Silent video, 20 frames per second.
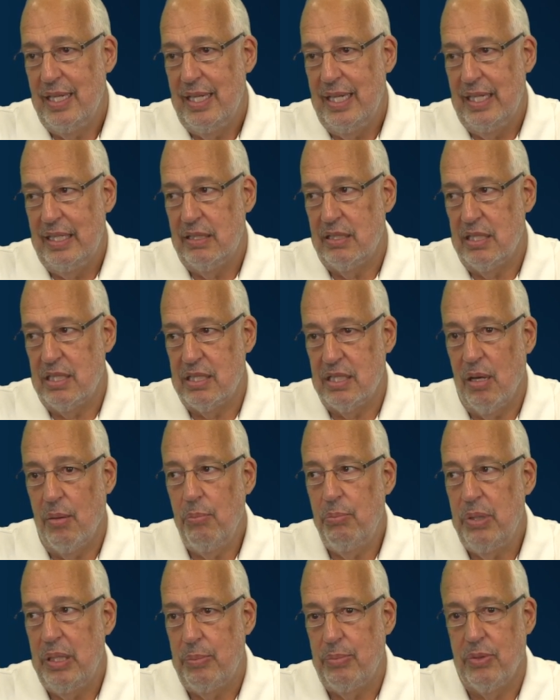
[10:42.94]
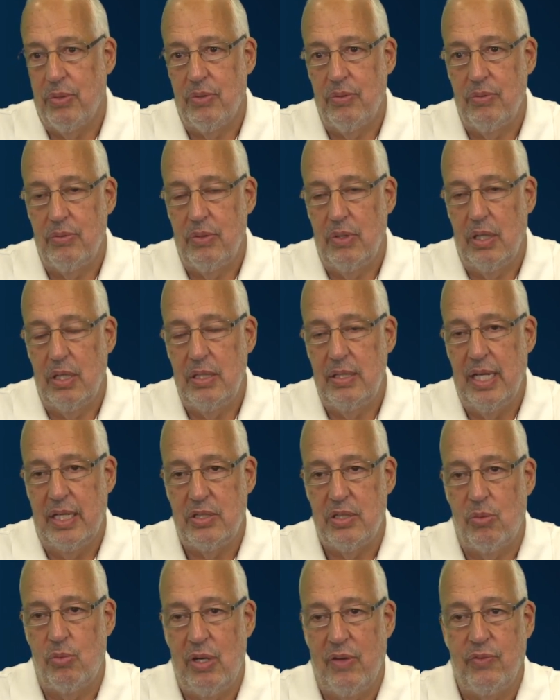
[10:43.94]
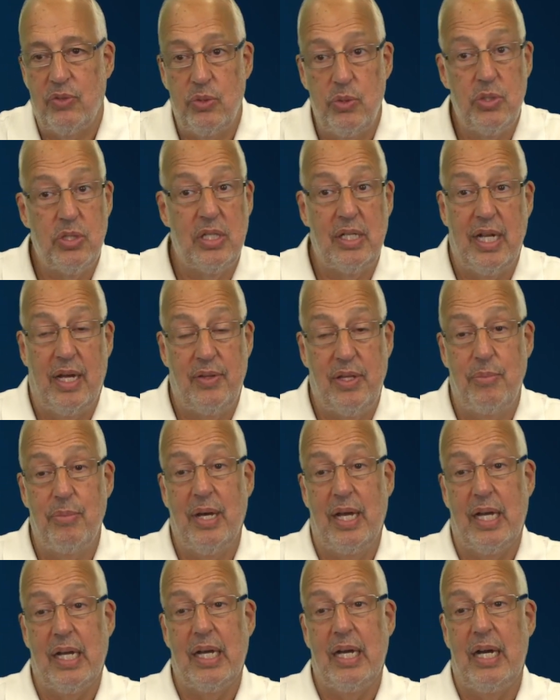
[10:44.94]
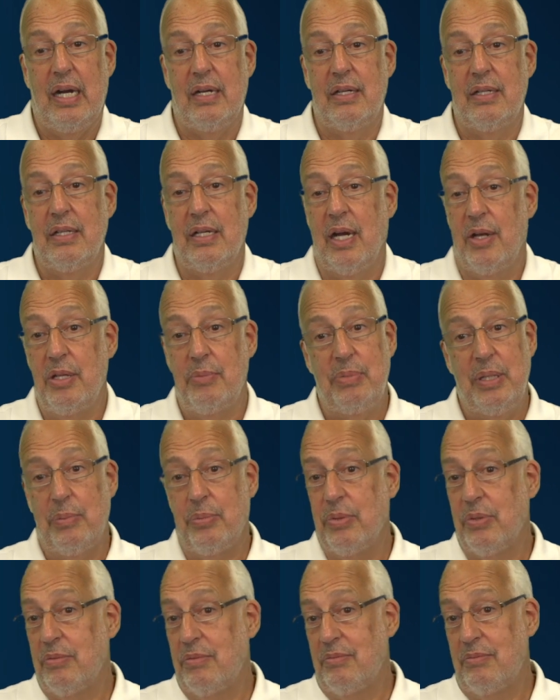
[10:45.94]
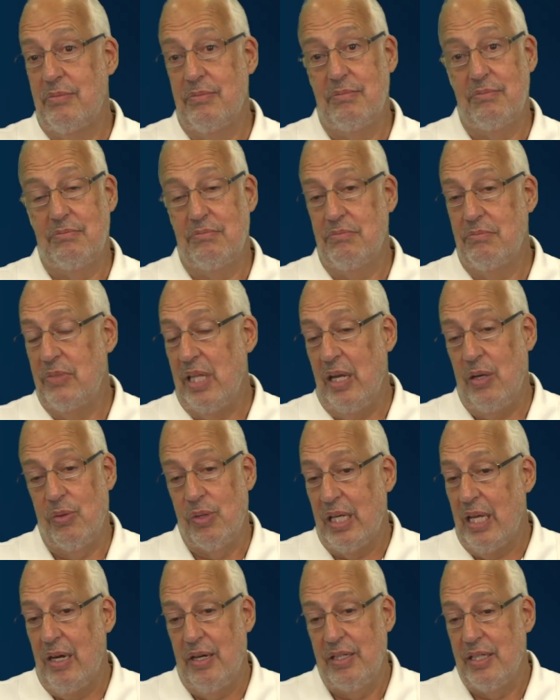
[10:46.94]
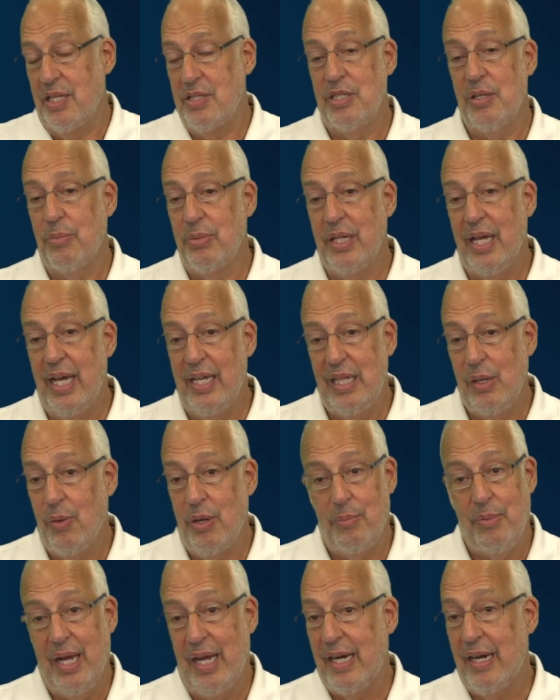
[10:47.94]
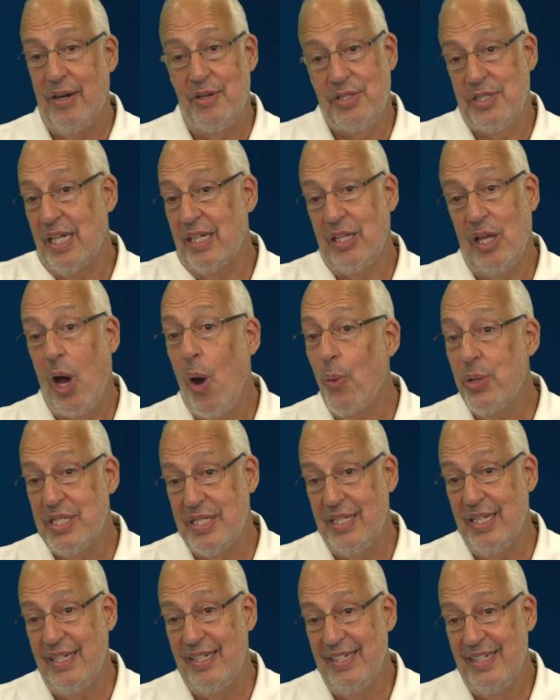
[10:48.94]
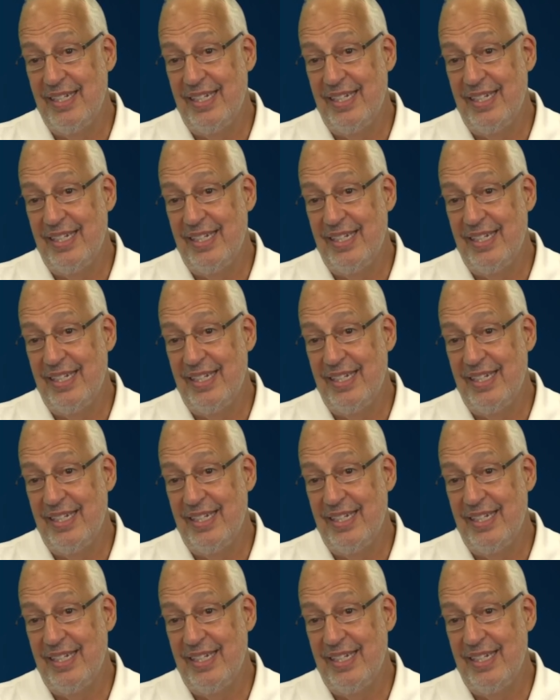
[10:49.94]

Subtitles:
And to some people, that's a revolution how they buy a car. Other people, they don't care. It doesn't apply. They want to buy a car just like they always did.